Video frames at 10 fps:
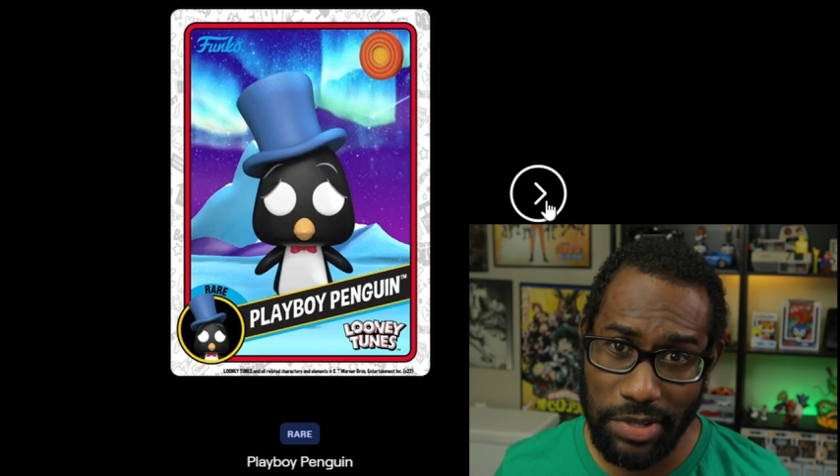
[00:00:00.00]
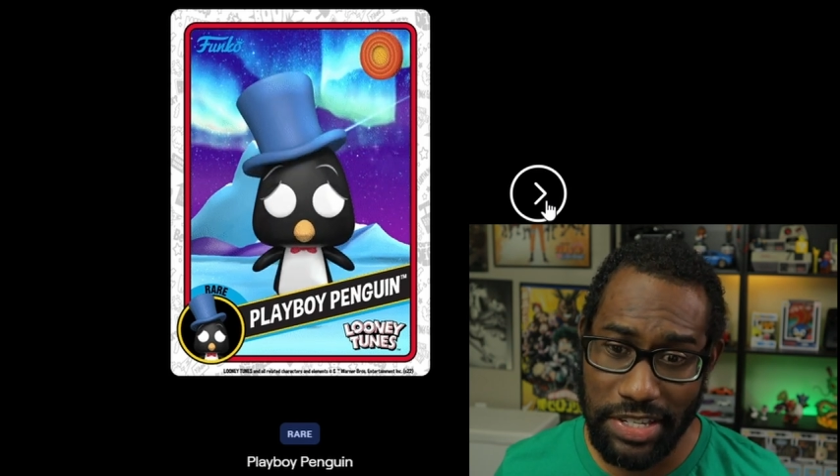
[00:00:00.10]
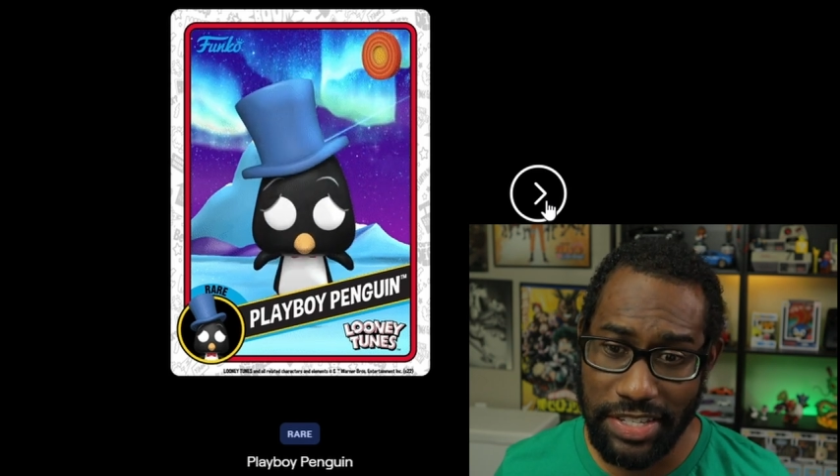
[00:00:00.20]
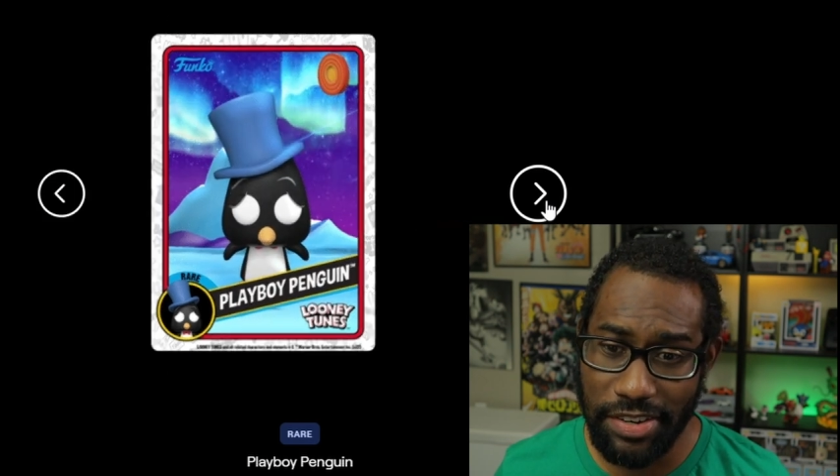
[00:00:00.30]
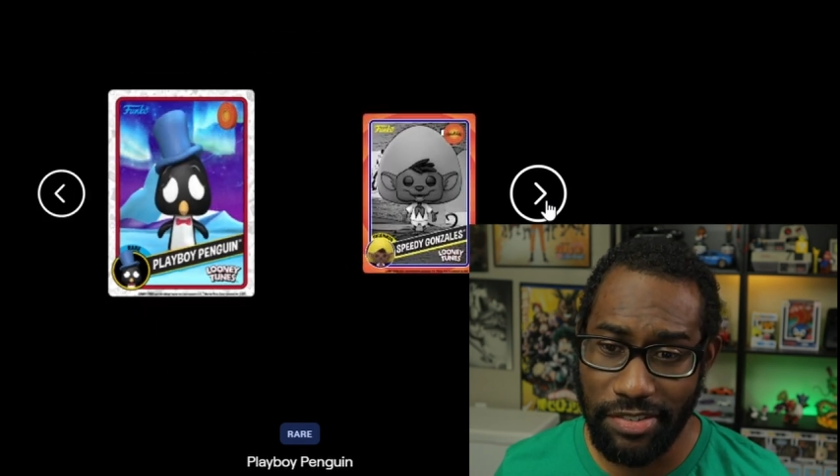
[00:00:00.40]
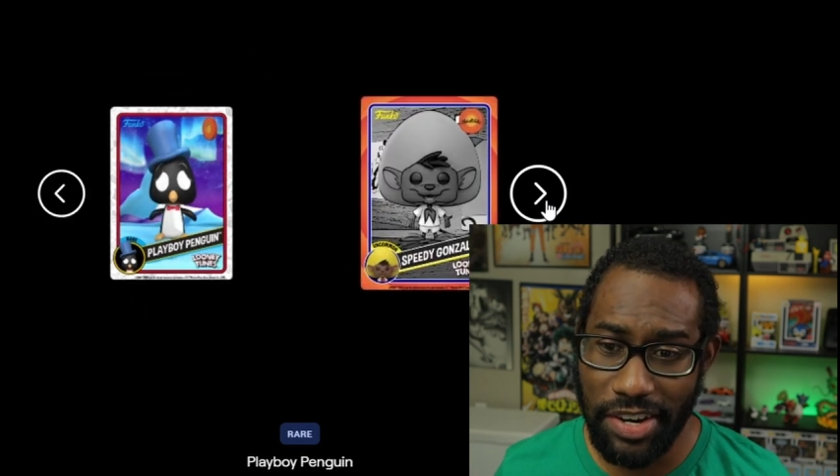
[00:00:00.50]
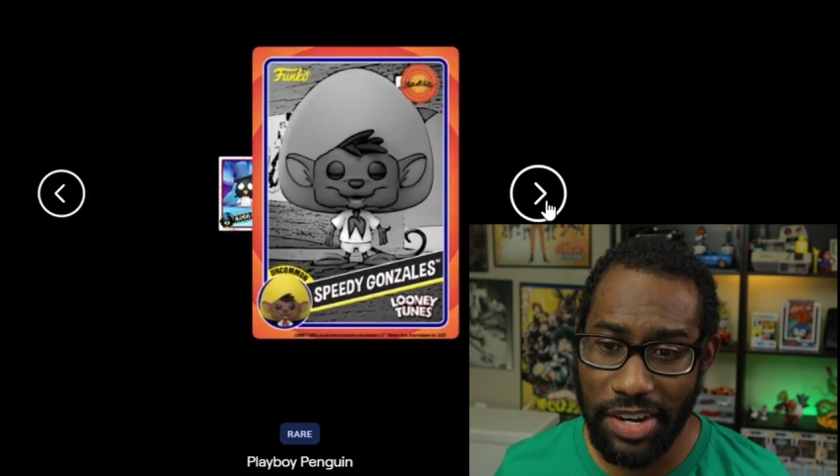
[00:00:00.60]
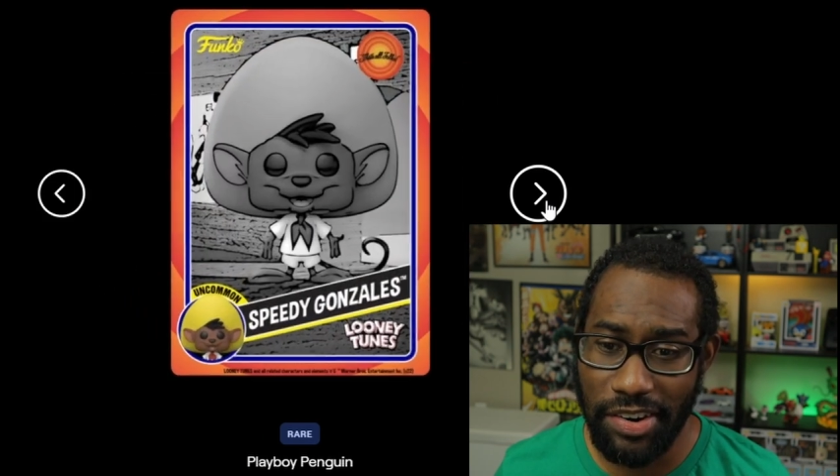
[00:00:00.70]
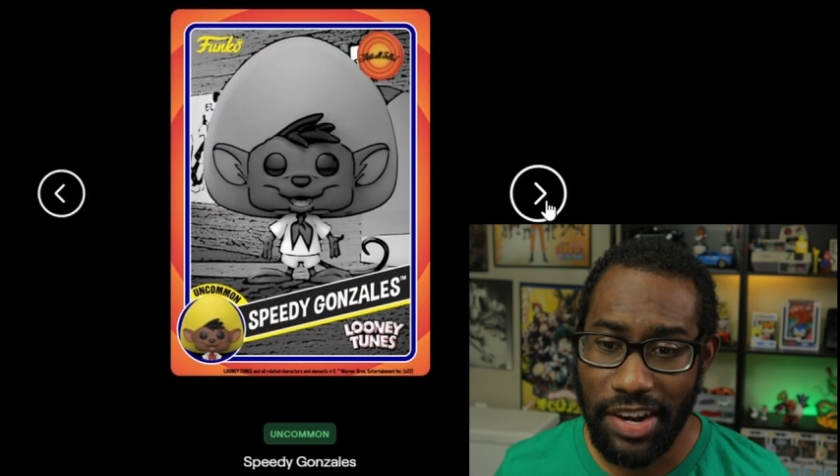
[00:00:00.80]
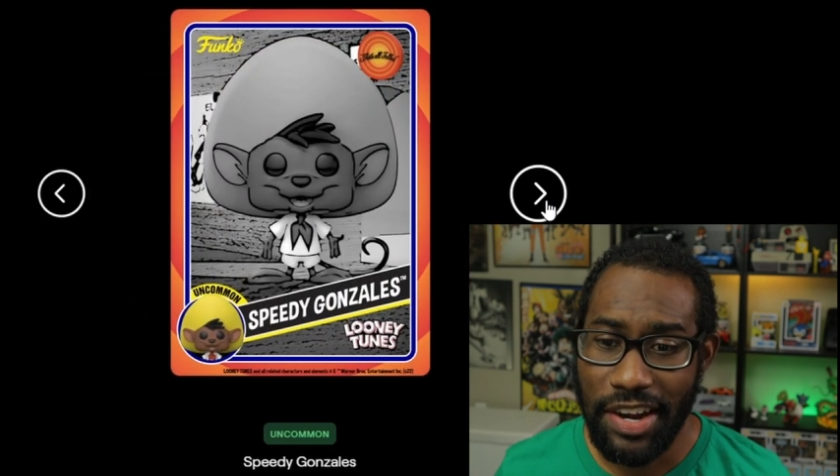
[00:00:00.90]
which is a
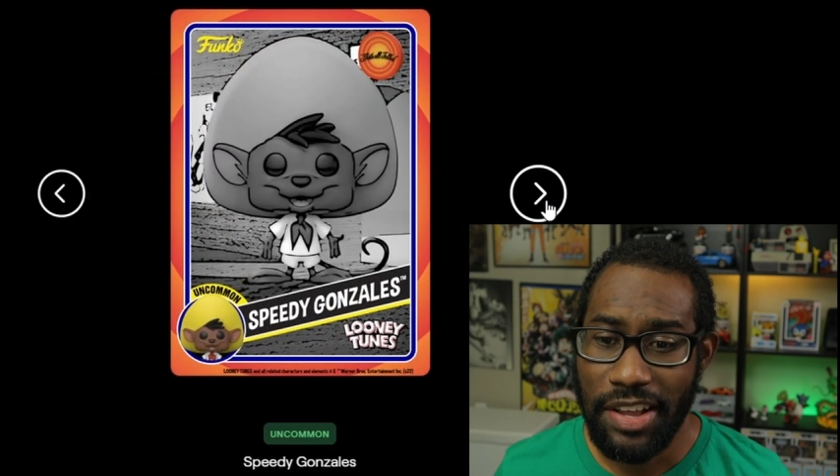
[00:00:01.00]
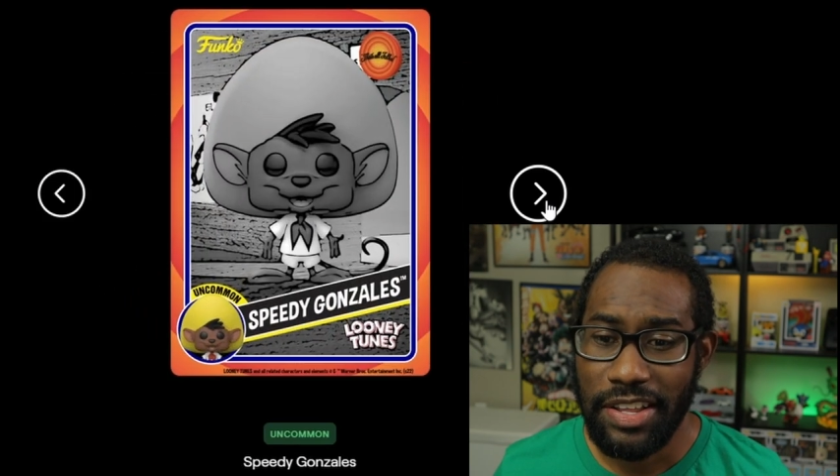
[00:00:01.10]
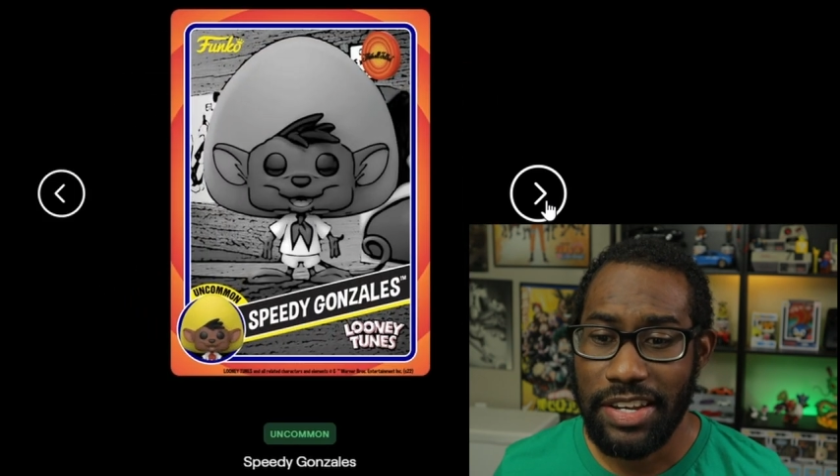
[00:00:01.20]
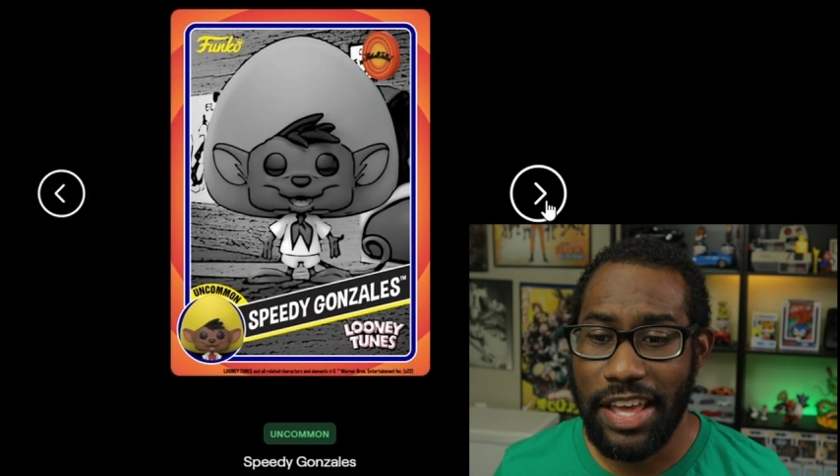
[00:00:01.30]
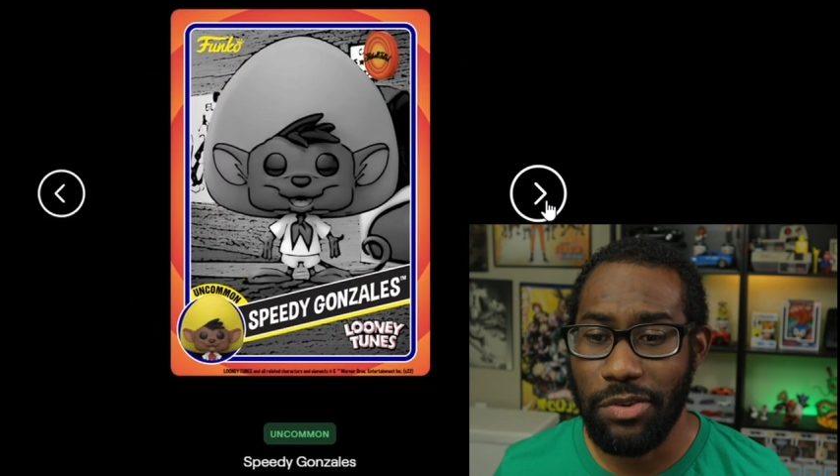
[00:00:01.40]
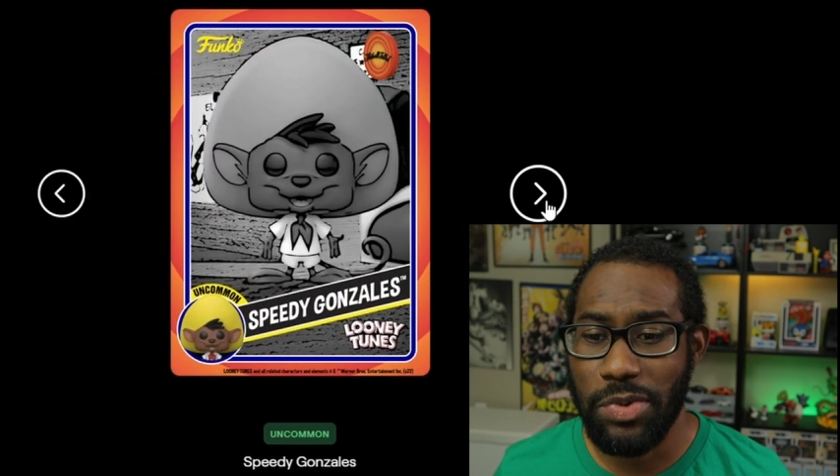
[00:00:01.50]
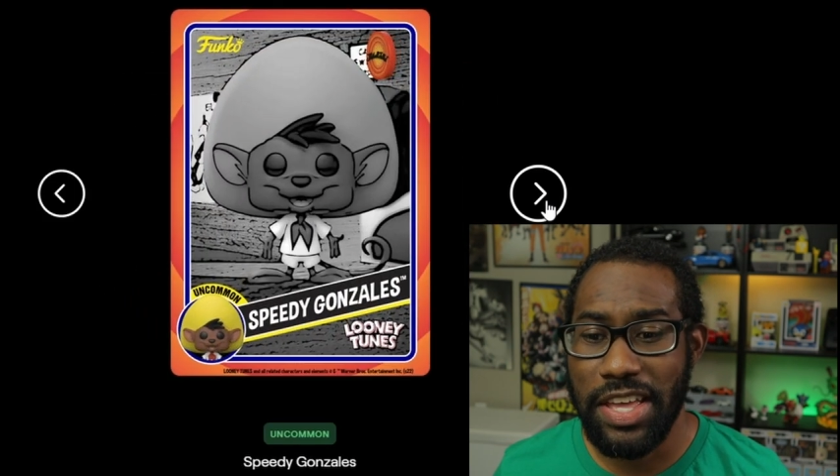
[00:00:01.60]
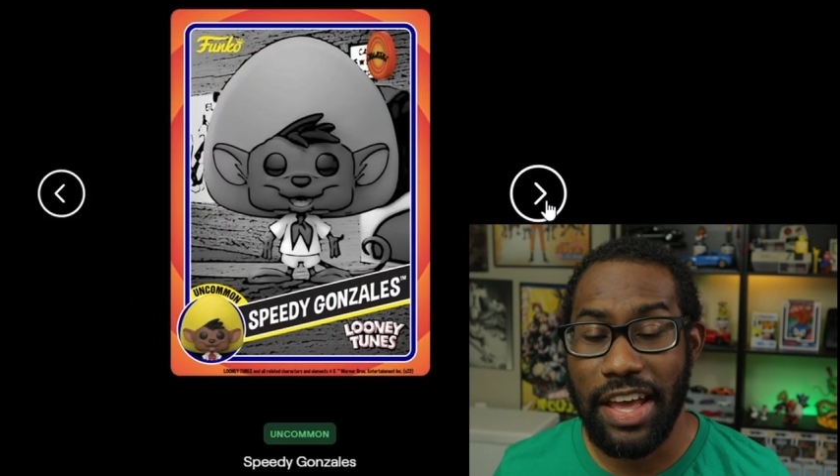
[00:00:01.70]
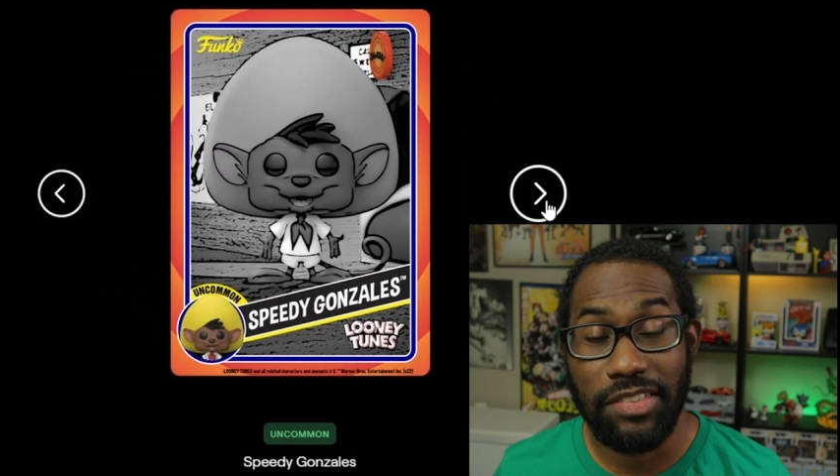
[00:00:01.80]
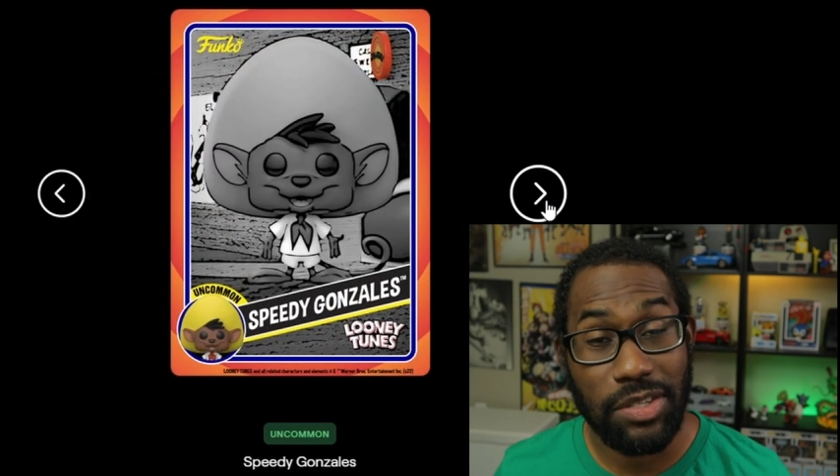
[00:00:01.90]
rare. Then
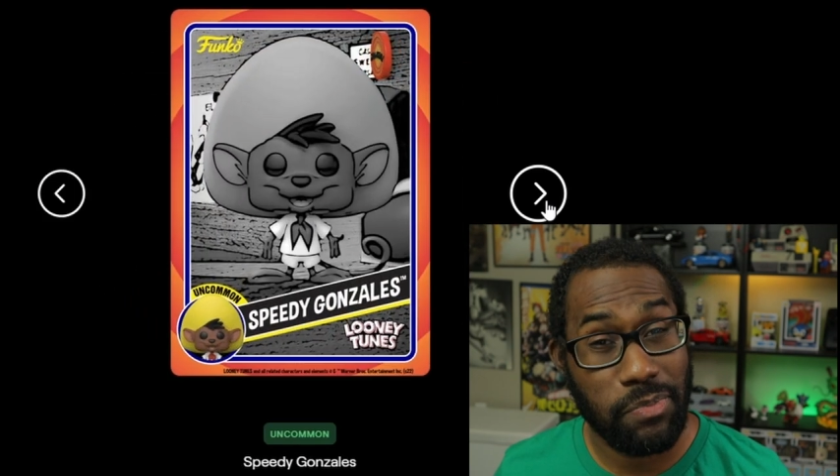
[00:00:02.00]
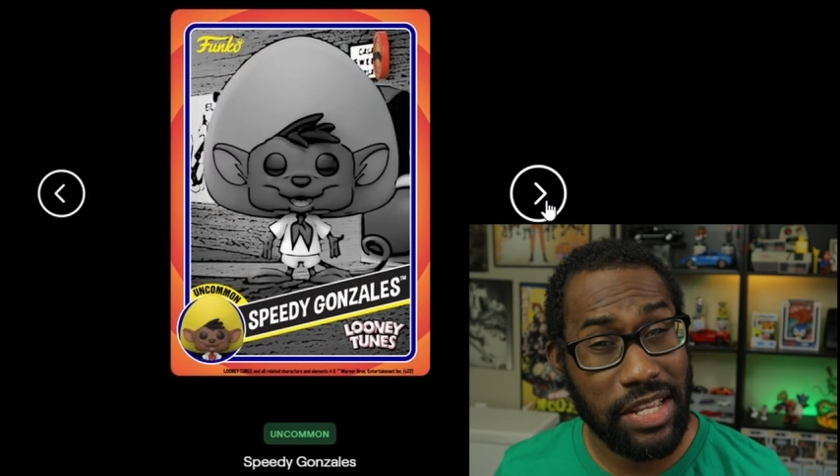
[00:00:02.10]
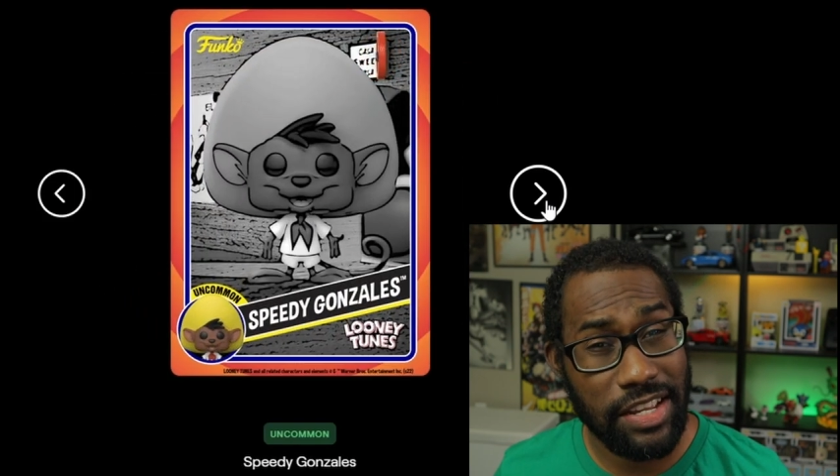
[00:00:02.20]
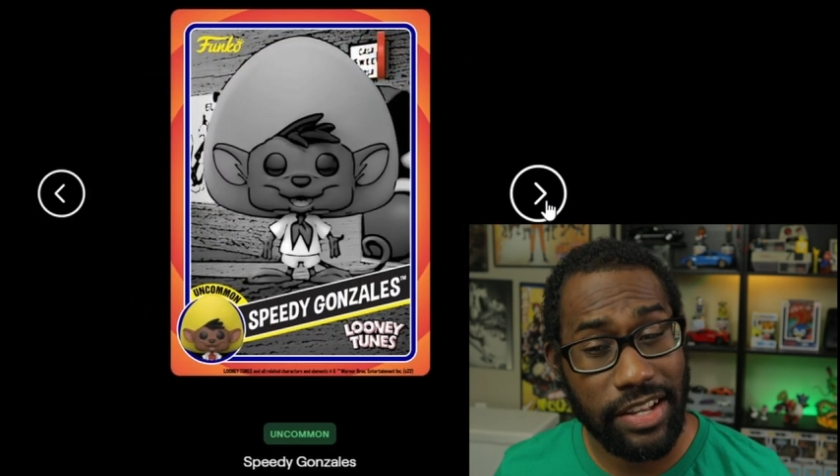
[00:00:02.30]
we have Speedy